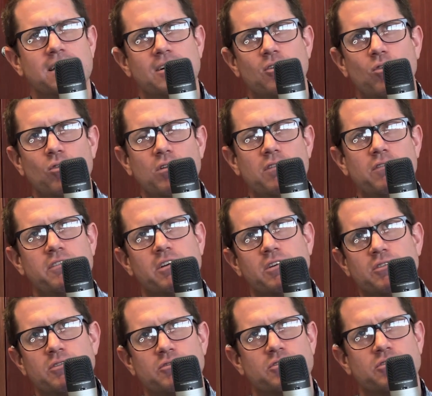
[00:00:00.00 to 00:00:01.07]
all of
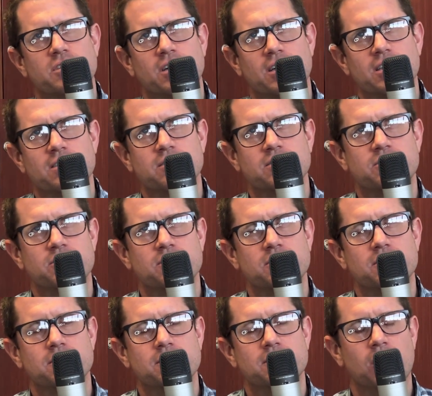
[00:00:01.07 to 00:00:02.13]
those kind of
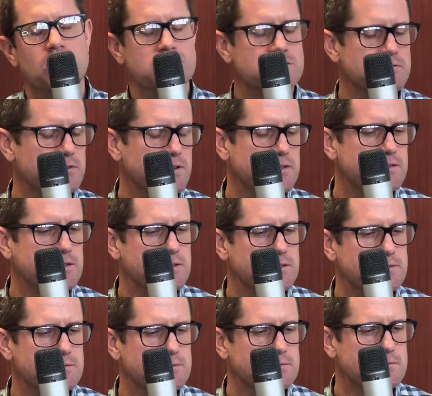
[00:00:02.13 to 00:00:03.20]

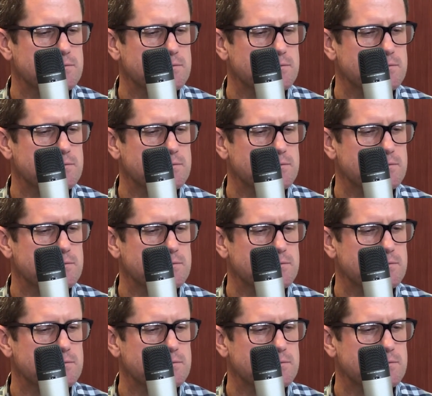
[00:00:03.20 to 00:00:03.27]
motivating